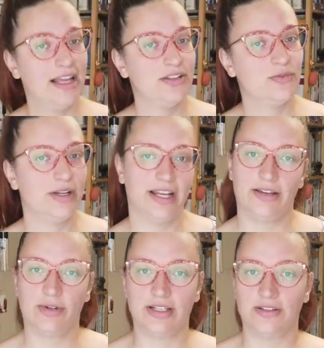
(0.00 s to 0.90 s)
And when
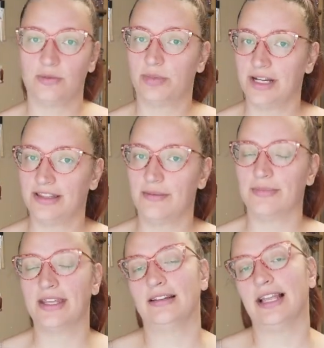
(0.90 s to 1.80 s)
I went to braid
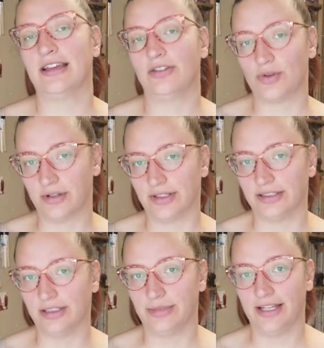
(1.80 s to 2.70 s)
them, the length shortened a
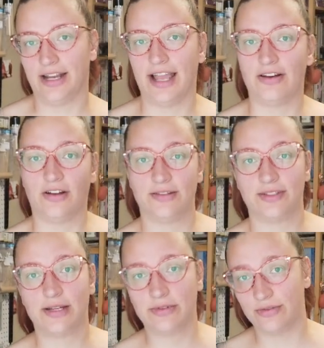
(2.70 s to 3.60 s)
little bit, and
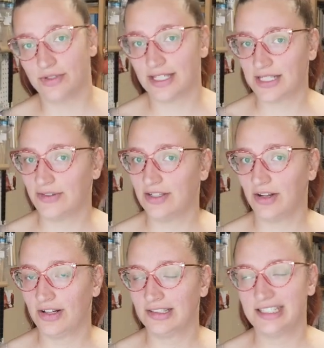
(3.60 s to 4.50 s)
on someone who's 6 feet
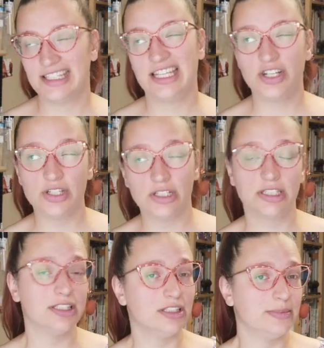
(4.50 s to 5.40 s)
tall, they just
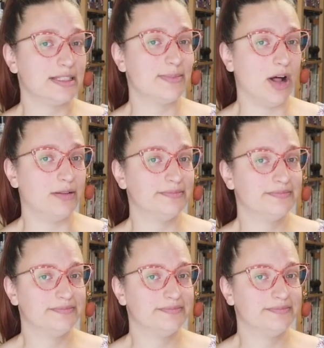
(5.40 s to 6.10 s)
looked a little bit small.